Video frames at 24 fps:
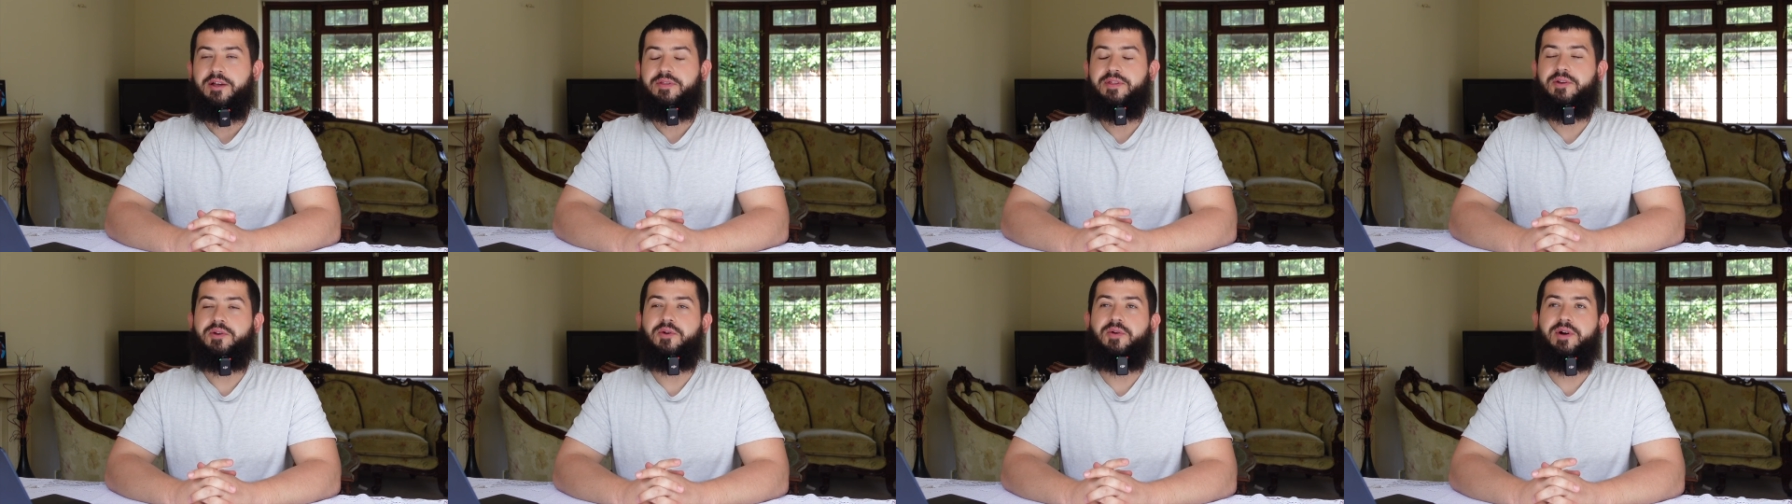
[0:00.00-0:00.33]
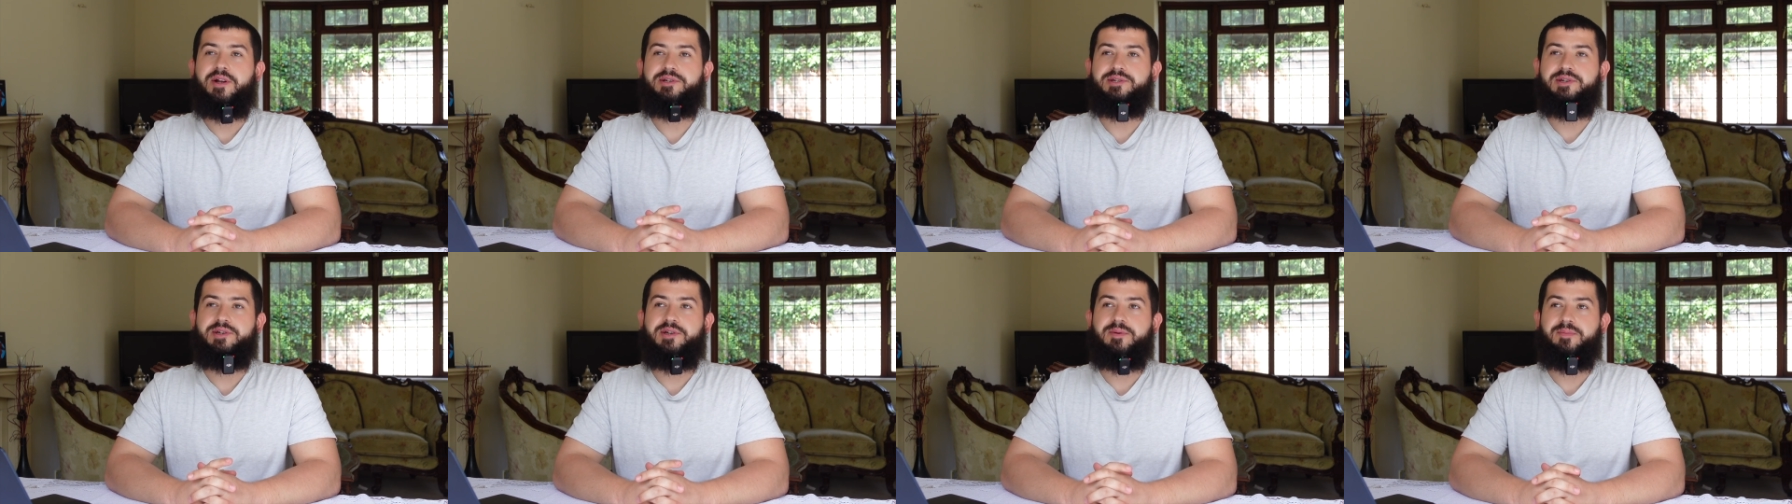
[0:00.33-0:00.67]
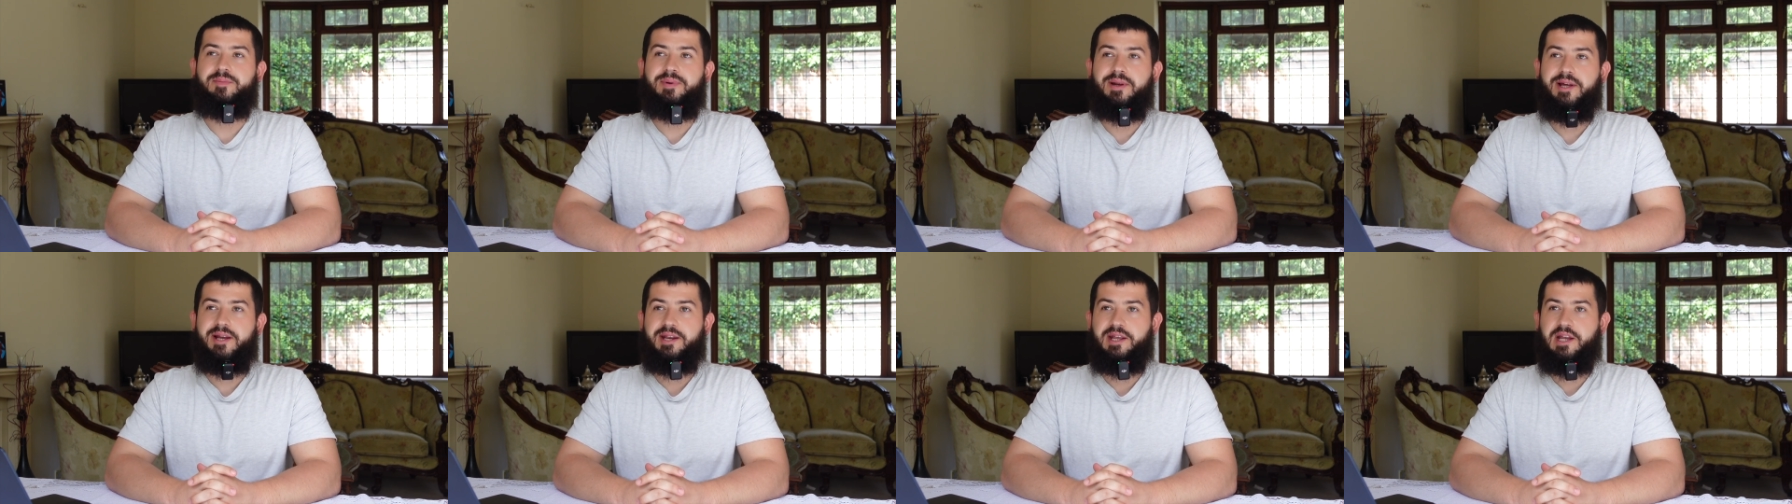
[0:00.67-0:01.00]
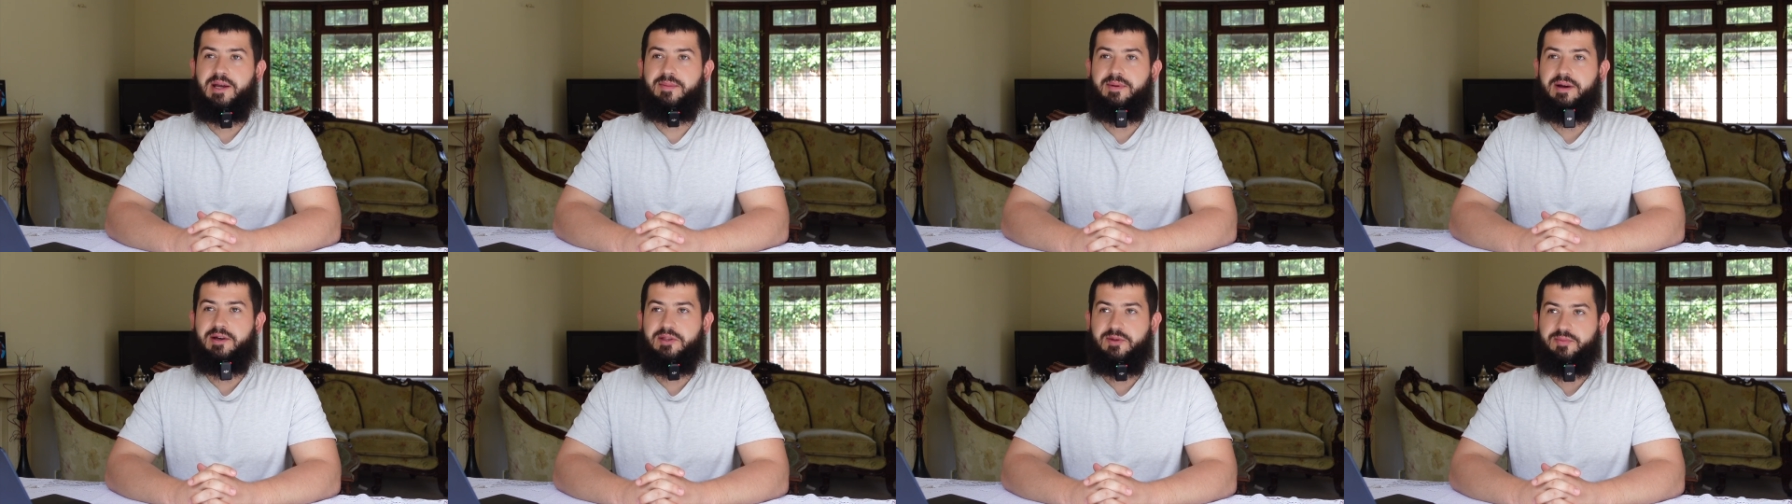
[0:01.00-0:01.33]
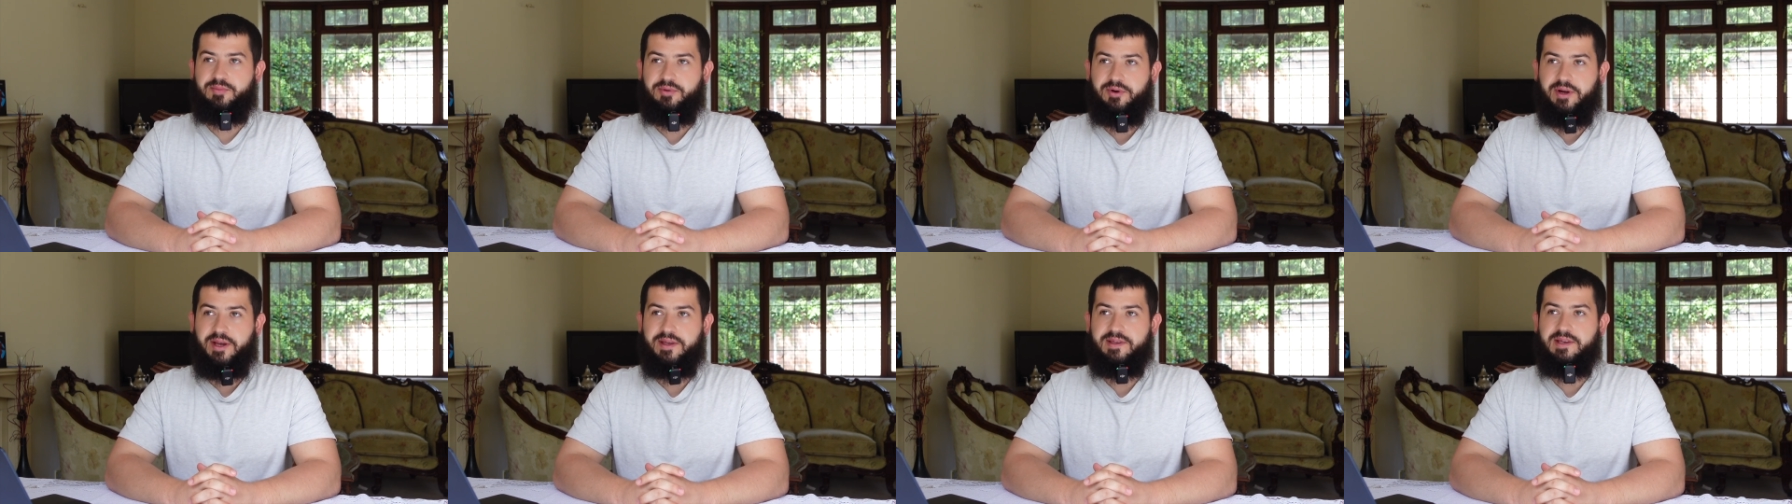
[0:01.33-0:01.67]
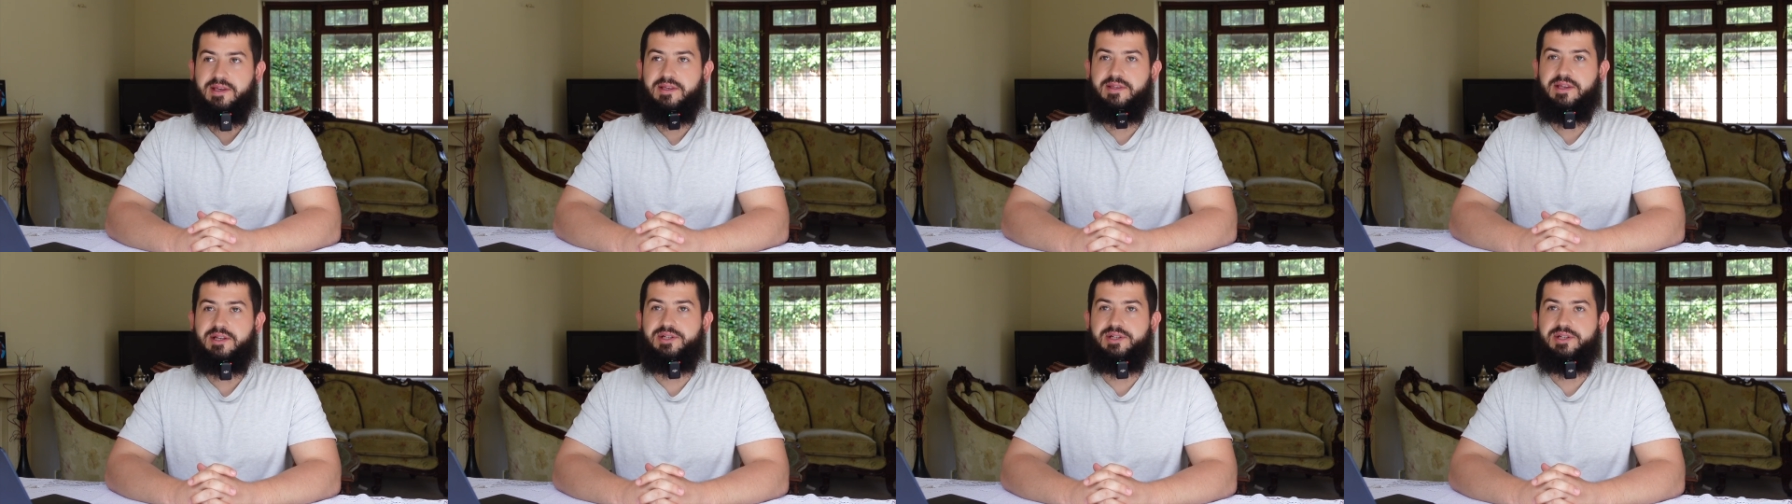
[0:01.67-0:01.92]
they're not actually complaining about the prices.